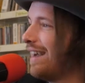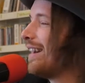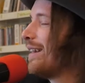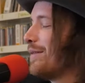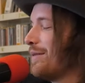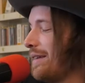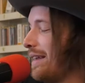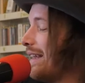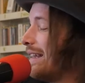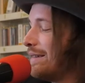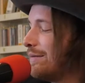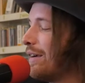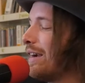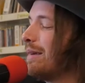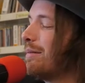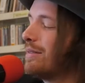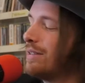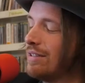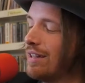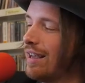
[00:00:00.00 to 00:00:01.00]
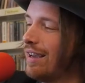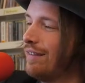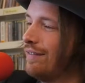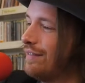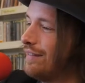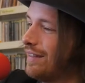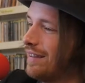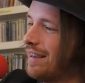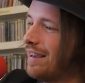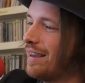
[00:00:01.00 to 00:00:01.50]
Yeah, he's very much
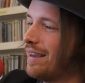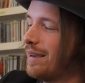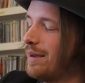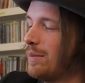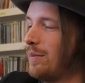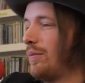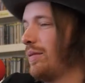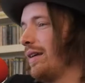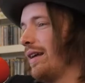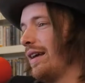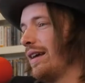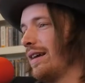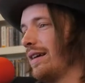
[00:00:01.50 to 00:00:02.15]
alive. And